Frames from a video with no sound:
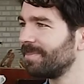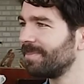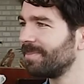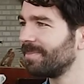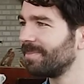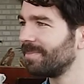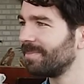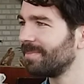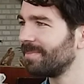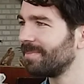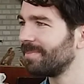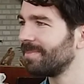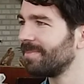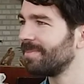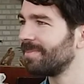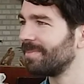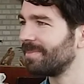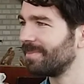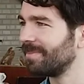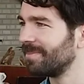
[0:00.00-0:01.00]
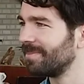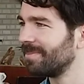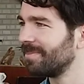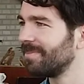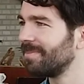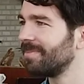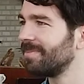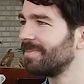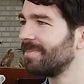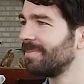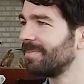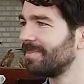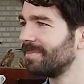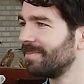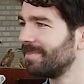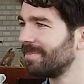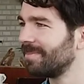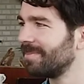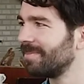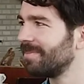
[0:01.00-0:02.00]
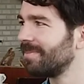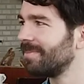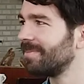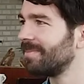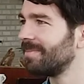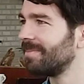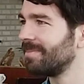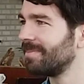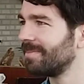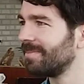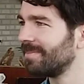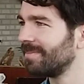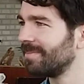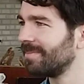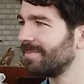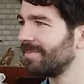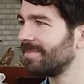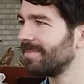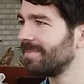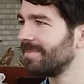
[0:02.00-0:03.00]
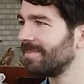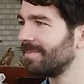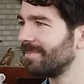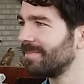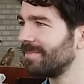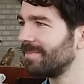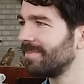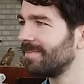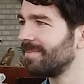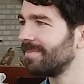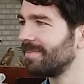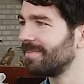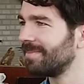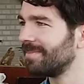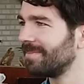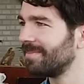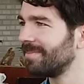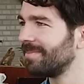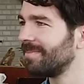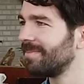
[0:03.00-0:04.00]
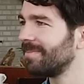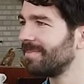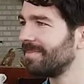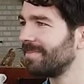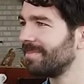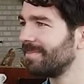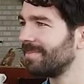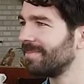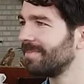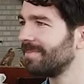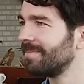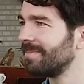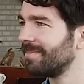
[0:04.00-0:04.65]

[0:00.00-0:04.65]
(silent)